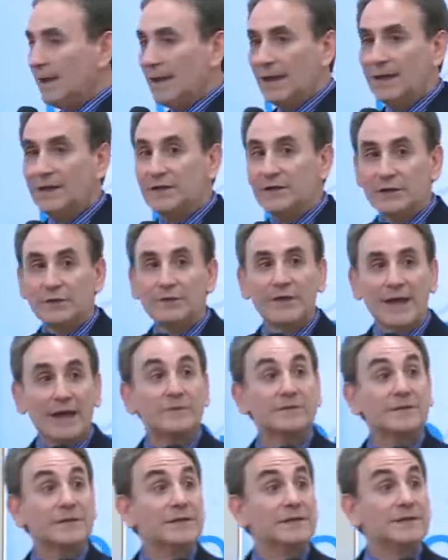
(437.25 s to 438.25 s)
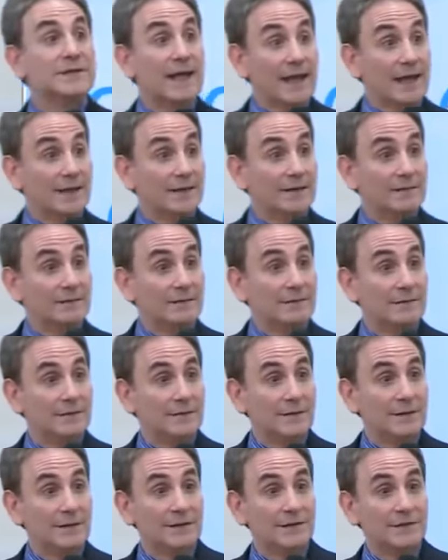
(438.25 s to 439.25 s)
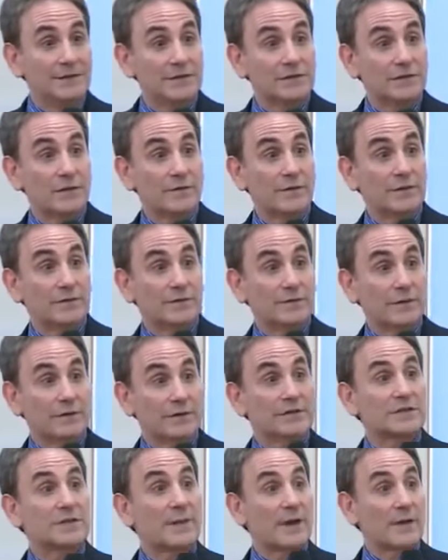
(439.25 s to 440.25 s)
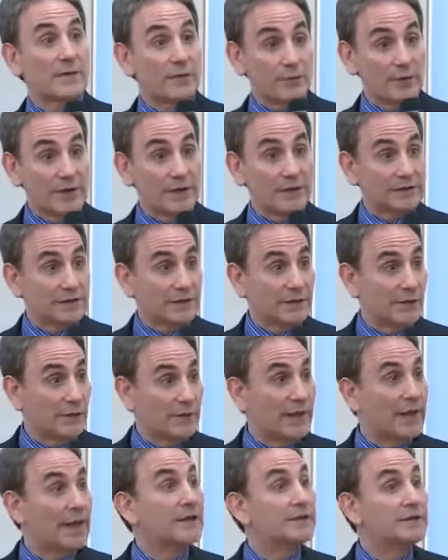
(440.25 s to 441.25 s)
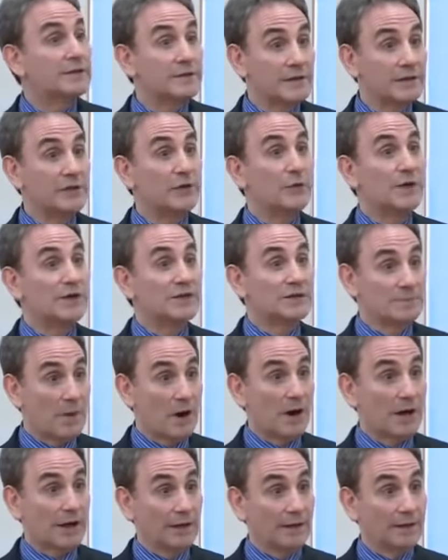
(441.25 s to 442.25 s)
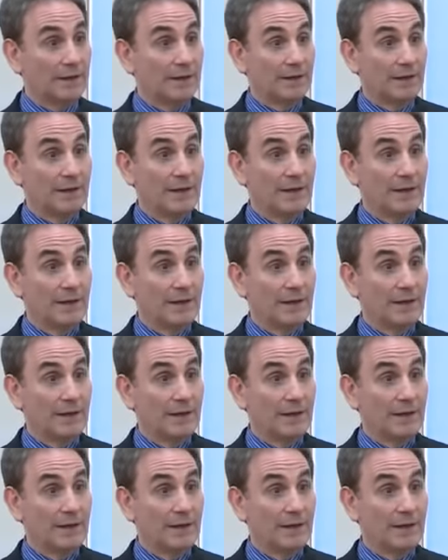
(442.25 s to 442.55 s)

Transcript: In 2010, just about 3 years ago, they entered the US market.